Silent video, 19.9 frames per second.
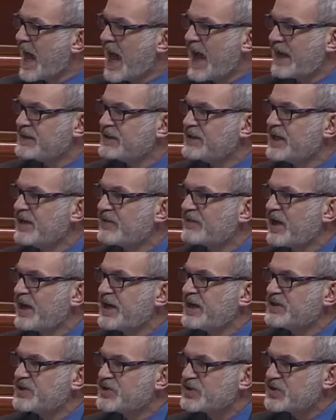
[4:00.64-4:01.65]
and yet
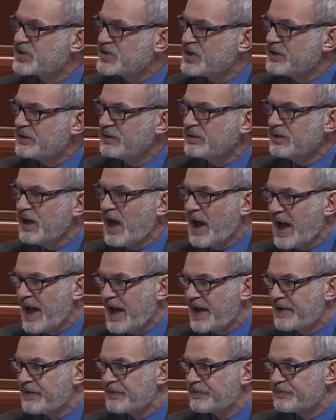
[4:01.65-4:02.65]
they still
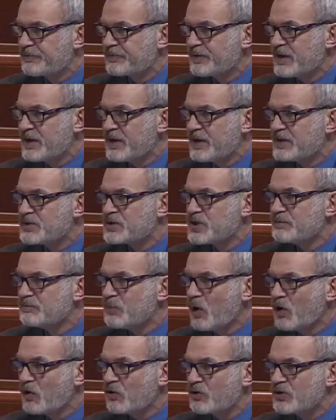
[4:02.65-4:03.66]
have
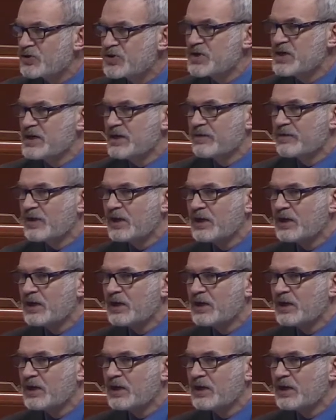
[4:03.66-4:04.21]
democracy at the